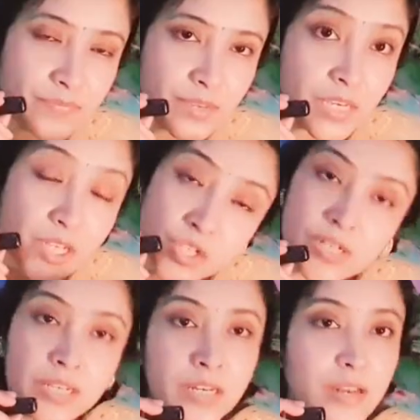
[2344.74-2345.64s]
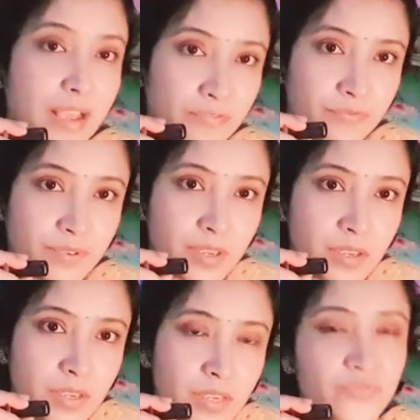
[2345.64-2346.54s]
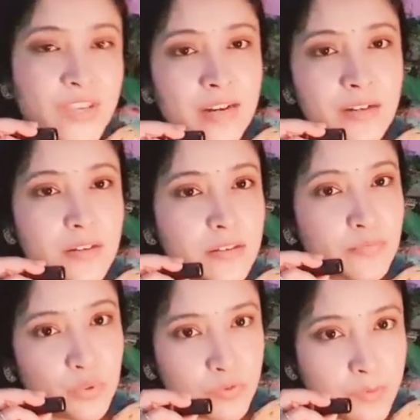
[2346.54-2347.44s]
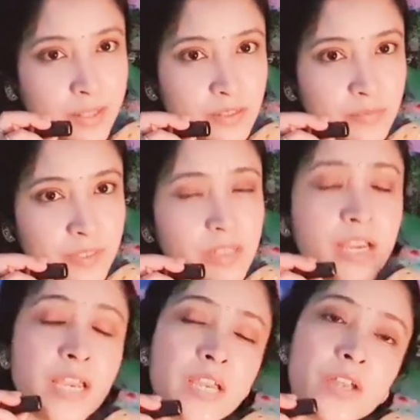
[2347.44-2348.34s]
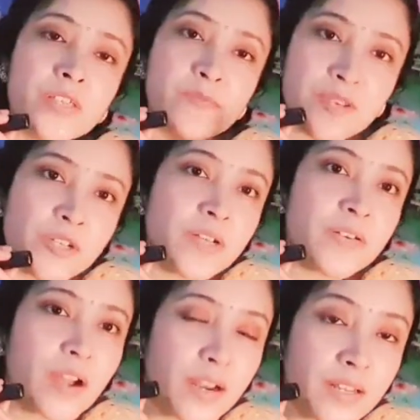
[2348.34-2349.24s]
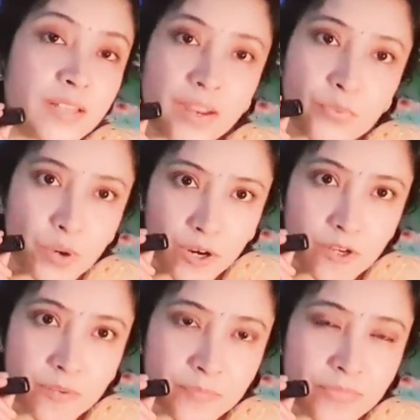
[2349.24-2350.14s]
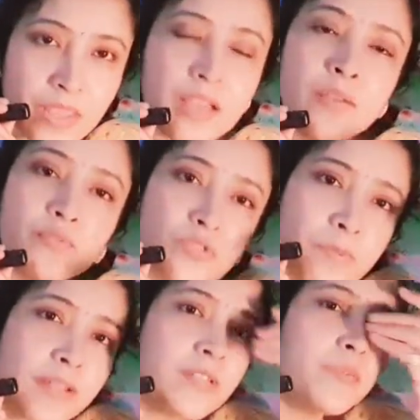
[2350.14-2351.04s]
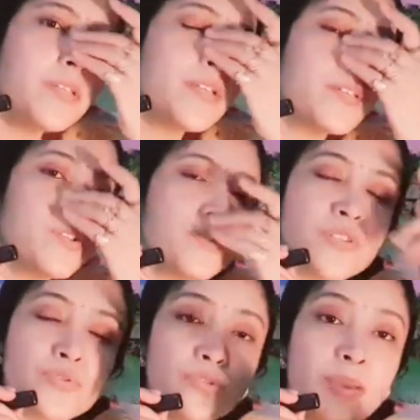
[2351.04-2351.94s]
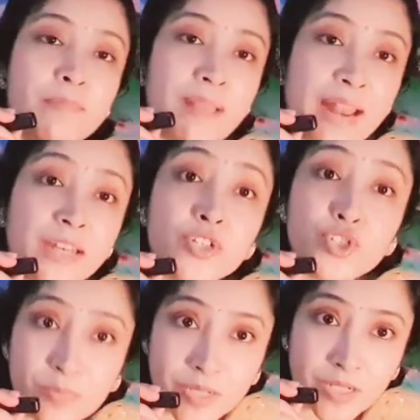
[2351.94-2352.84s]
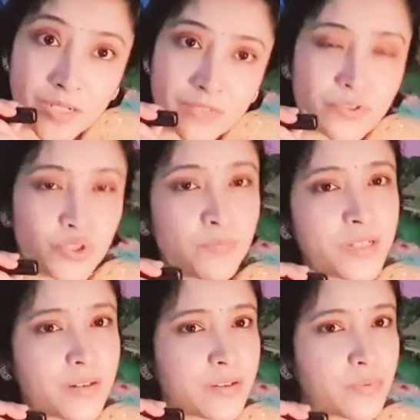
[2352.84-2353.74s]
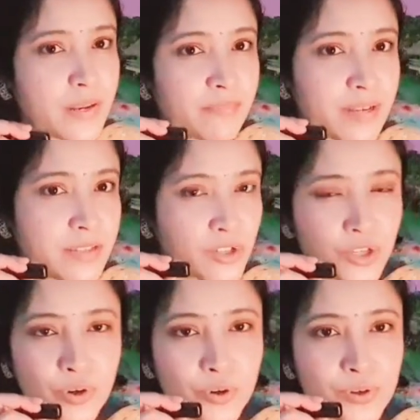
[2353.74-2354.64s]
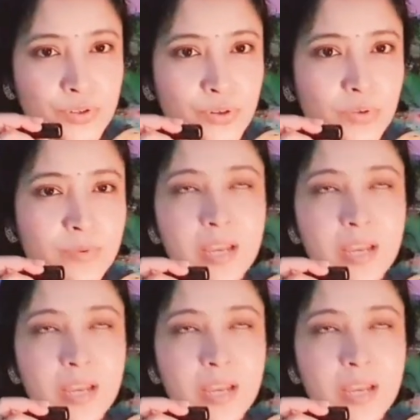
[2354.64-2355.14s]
initially in life if Saturn is in Purvabhadrapada, especially regarding their work. Purvabhadrapada nakshatra is ruled by planet Jupiter. If Jupiter is well placed in your horoscope,